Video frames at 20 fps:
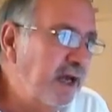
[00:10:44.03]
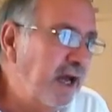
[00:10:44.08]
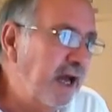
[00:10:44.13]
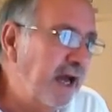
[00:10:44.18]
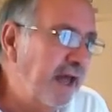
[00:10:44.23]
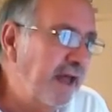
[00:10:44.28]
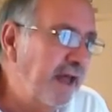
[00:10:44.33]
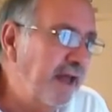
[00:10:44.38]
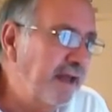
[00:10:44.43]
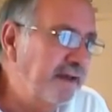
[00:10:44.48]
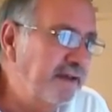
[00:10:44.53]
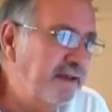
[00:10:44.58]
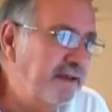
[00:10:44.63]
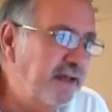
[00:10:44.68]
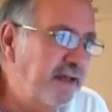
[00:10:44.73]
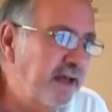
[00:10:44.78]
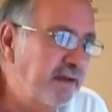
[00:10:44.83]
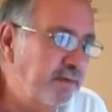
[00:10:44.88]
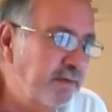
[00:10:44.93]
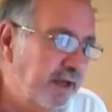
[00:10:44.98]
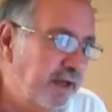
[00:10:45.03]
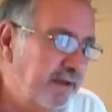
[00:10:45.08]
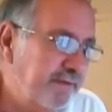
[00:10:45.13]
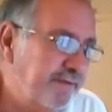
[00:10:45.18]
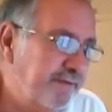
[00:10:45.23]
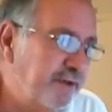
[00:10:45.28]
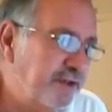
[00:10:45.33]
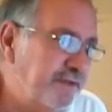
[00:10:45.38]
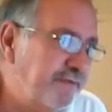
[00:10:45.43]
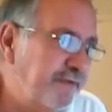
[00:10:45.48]
And well, the
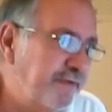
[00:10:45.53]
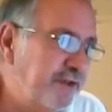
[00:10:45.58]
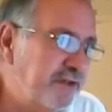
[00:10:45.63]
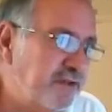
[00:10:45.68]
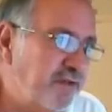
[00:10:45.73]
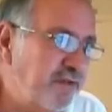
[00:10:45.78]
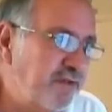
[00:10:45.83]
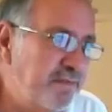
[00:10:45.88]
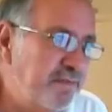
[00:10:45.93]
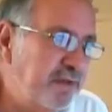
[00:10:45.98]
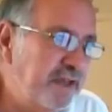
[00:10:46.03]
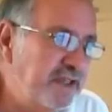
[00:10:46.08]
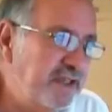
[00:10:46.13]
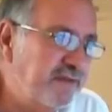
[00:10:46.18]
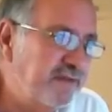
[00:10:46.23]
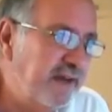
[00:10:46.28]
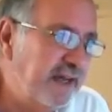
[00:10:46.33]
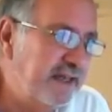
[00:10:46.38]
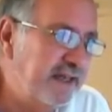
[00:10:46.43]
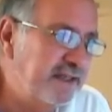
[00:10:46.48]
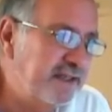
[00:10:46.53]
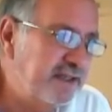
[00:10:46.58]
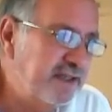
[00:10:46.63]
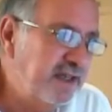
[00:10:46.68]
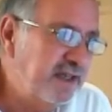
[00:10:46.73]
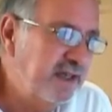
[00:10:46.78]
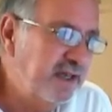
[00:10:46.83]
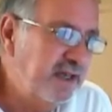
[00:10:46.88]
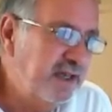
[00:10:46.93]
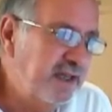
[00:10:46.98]
first first three police vans
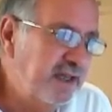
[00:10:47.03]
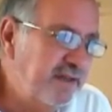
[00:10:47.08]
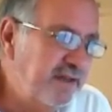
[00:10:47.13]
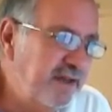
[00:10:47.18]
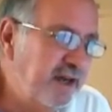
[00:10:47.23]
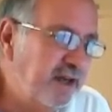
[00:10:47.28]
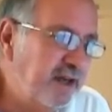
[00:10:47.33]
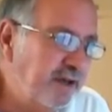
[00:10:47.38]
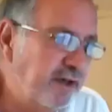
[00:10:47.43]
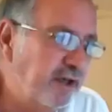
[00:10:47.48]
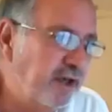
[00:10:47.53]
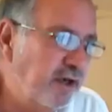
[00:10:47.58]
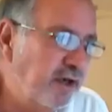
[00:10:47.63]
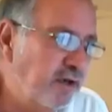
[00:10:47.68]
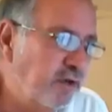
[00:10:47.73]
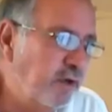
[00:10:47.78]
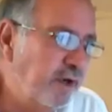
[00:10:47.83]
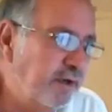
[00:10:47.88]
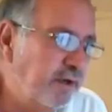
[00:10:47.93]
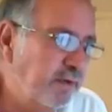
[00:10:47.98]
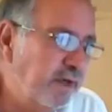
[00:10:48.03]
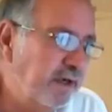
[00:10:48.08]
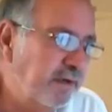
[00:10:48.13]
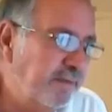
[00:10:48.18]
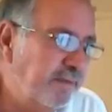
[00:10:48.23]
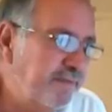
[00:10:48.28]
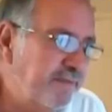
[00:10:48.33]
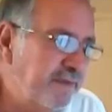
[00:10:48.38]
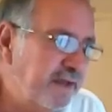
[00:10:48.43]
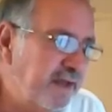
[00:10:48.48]
they're going to go quite
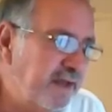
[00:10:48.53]
well.